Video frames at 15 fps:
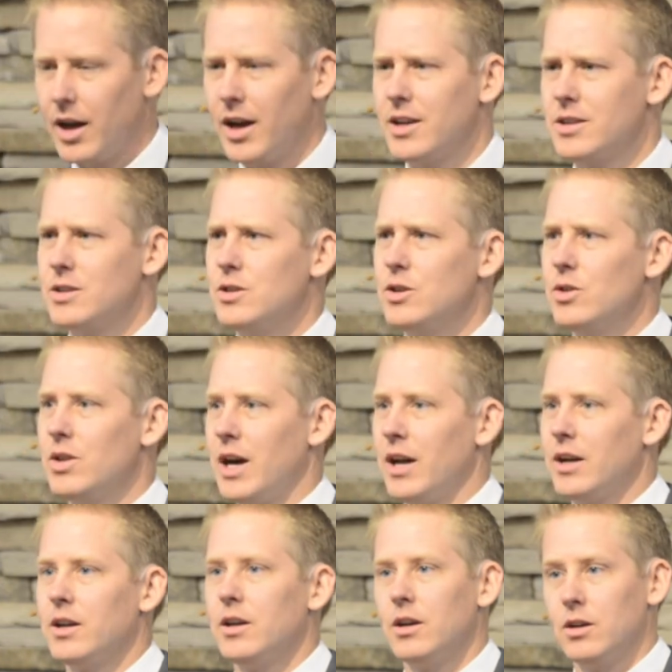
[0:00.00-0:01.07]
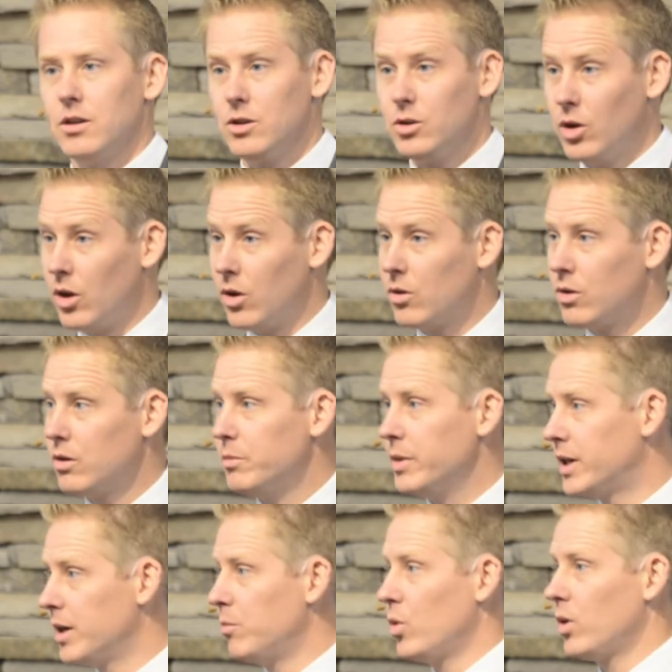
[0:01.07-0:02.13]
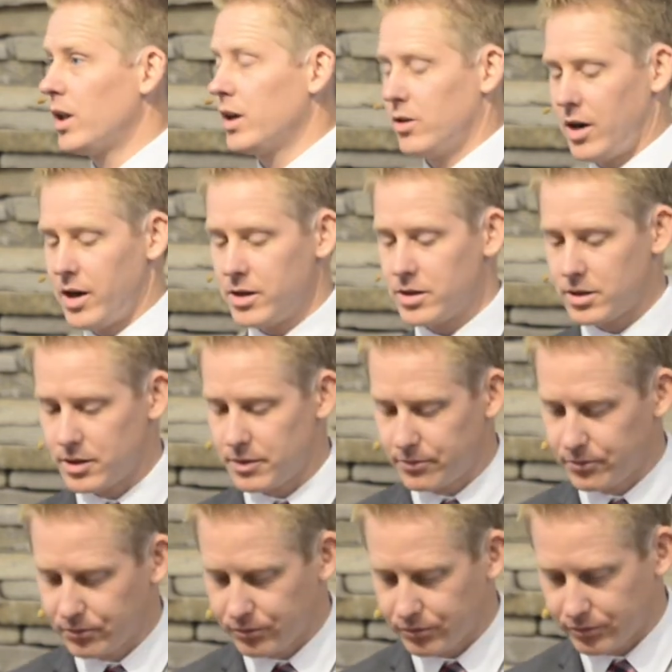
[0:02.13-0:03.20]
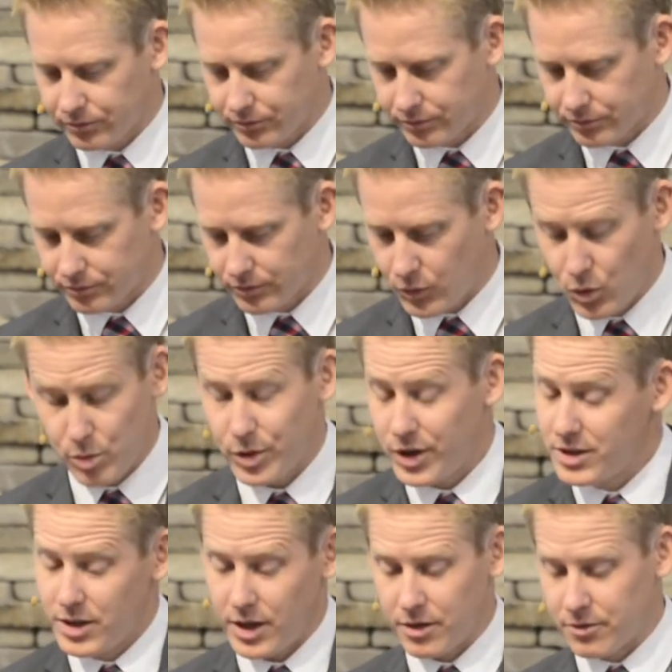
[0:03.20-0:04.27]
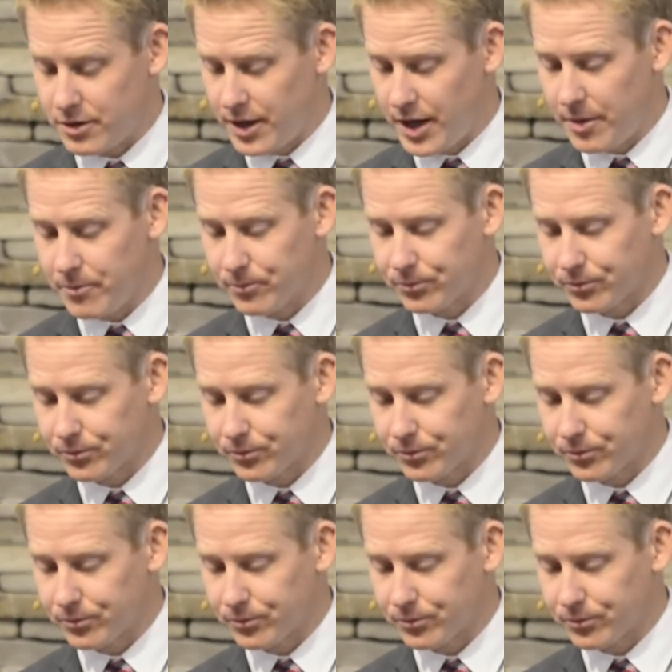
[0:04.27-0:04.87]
And as you do that, you grow, become more like Christ. We praise God for that.